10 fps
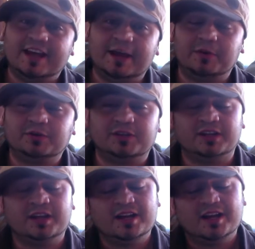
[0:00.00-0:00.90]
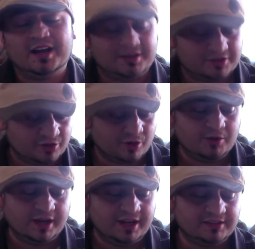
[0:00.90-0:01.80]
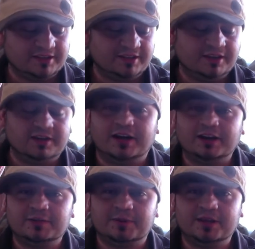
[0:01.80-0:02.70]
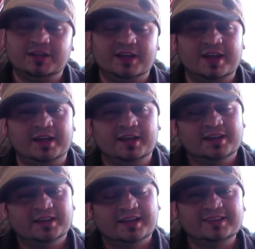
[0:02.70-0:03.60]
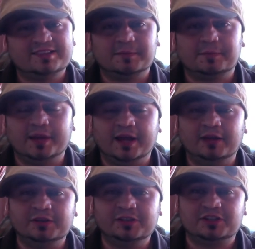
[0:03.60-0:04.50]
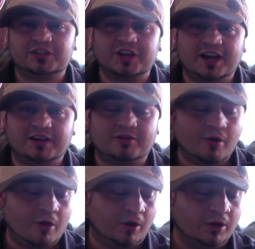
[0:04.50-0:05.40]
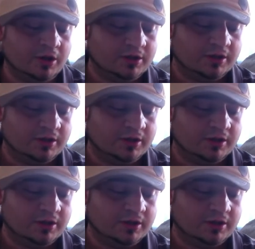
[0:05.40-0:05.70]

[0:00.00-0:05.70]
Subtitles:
Hamilton, short-handed here on the PK, gets a penalty shot goal.